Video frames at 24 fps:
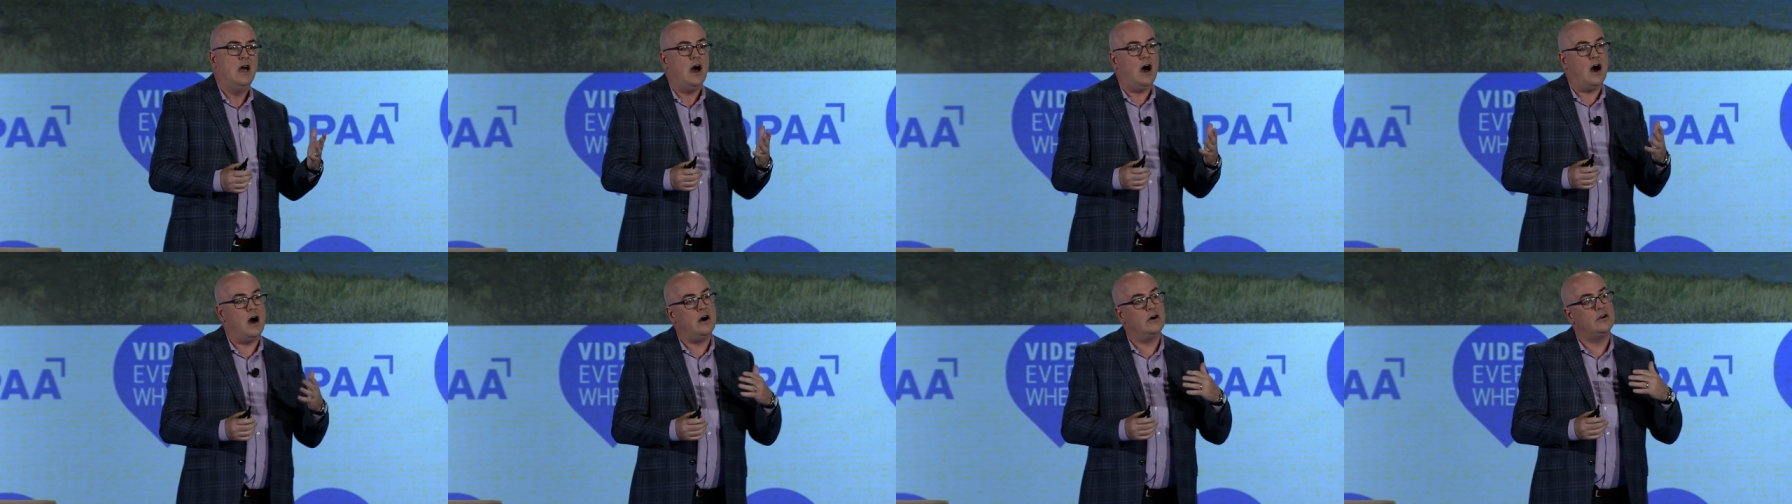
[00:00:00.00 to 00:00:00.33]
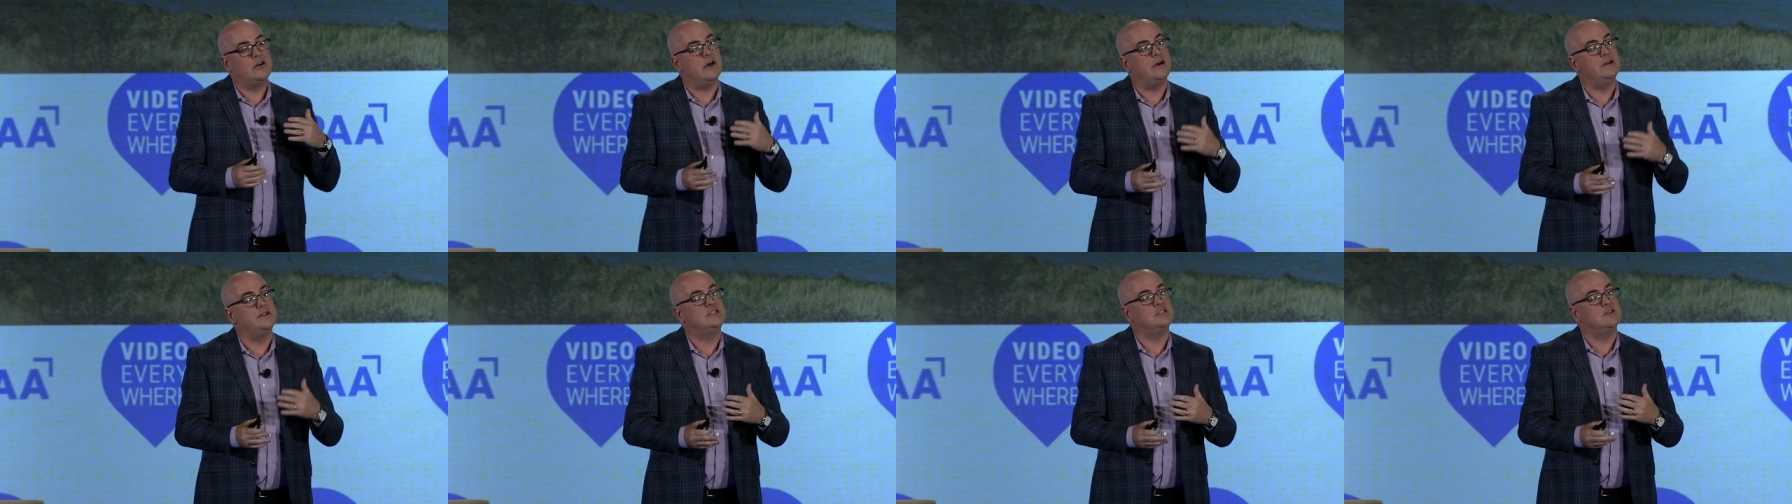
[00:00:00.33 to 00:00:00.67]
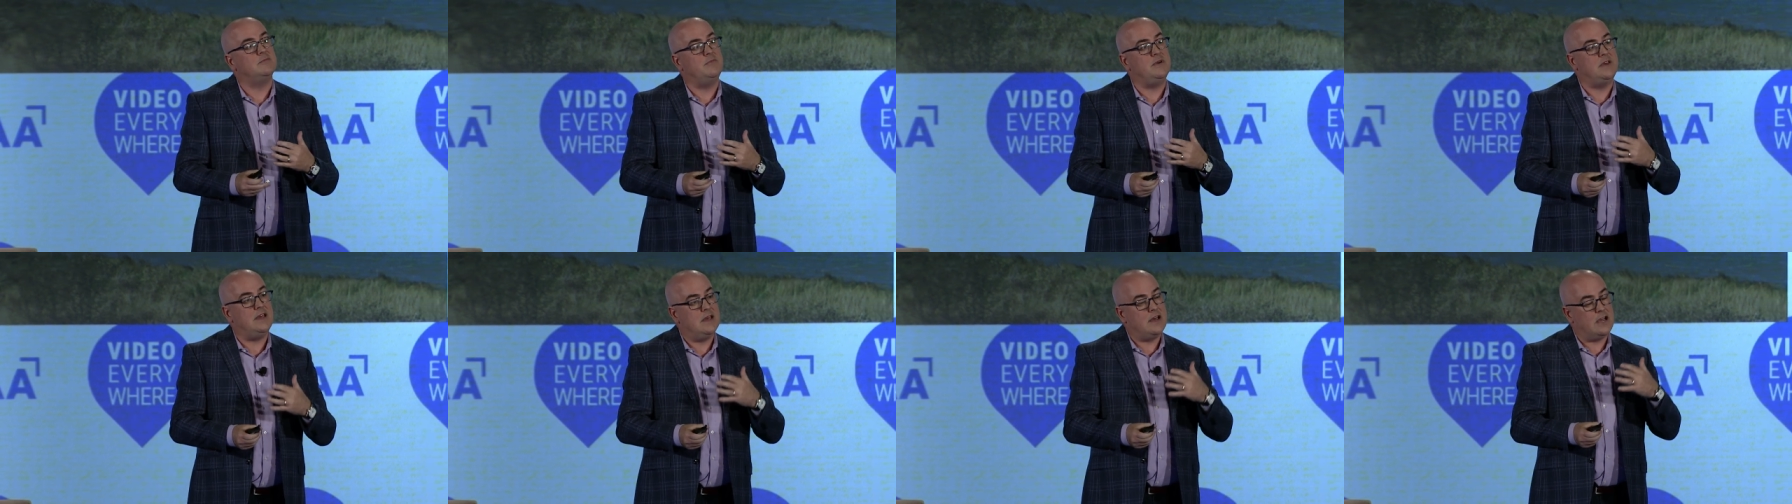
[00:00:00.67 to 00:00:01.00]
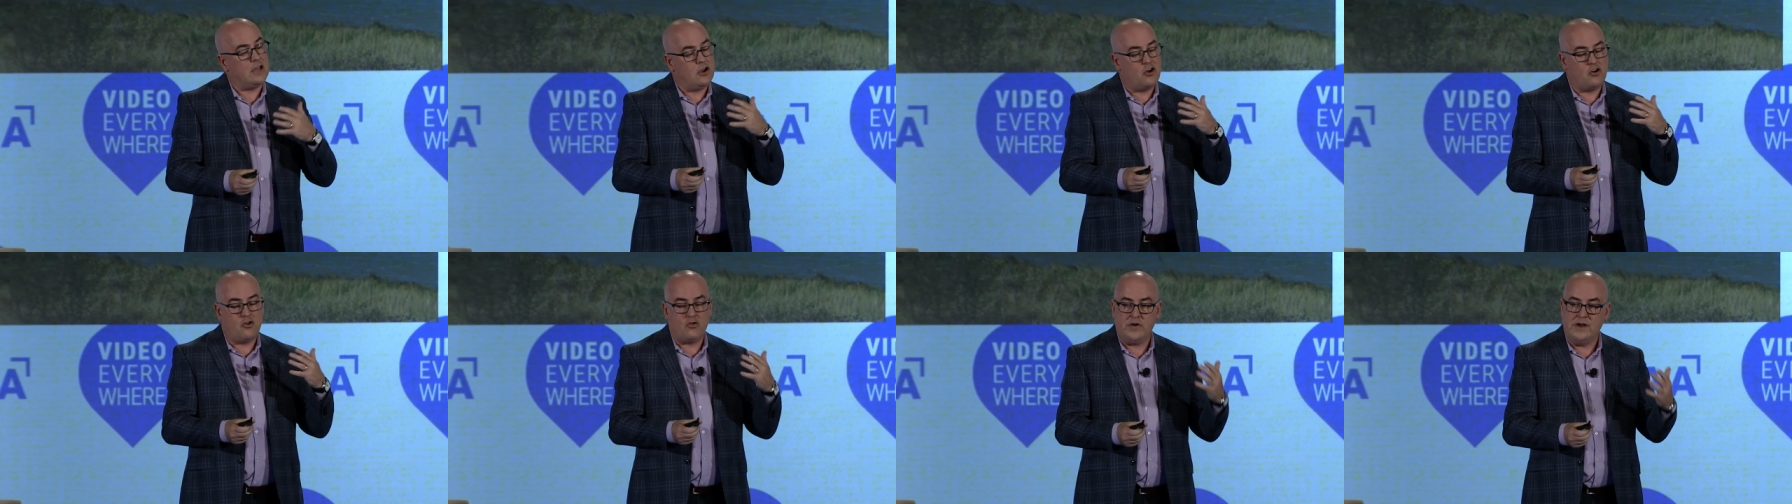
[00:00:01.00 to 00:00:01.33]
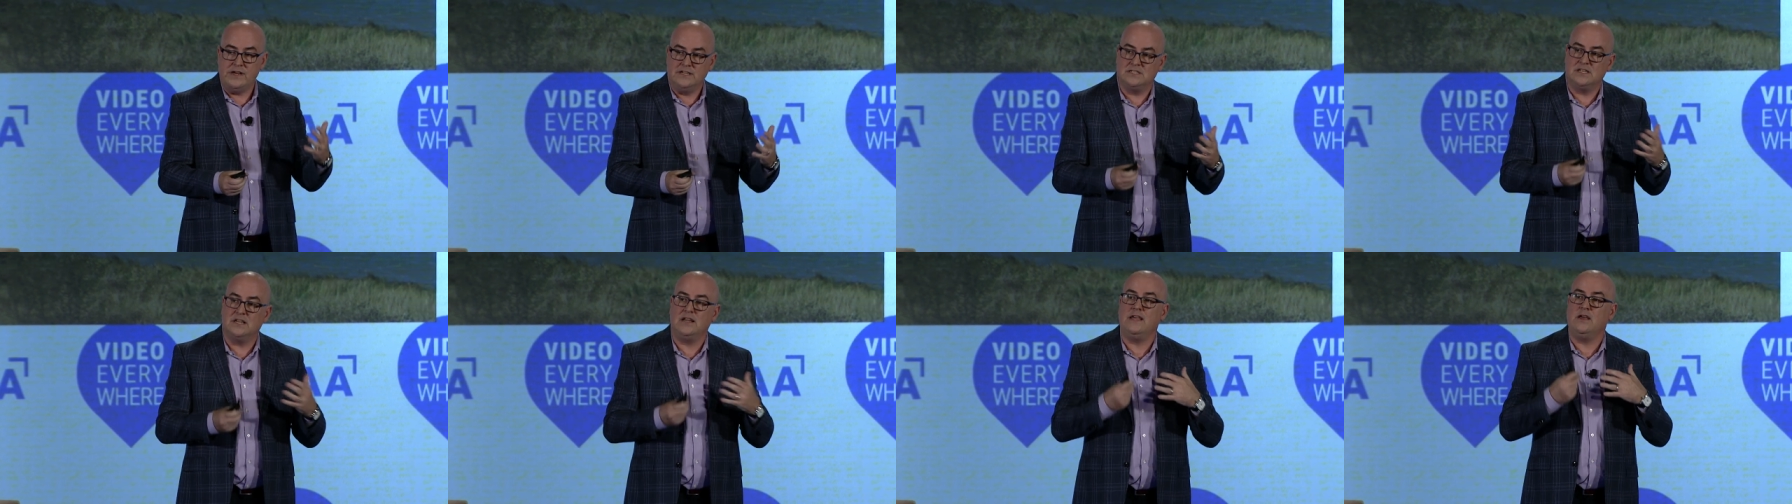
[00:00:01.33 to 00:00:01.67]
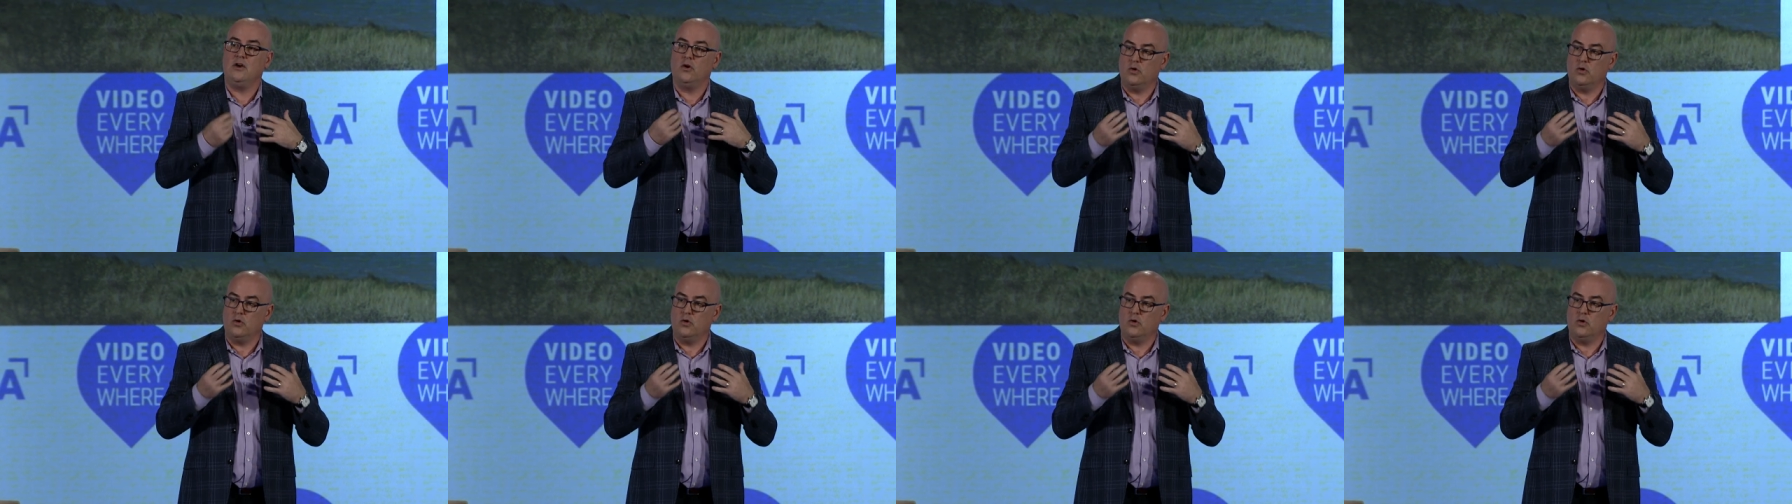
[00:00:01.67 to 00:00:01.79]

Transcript: are going to be increasingly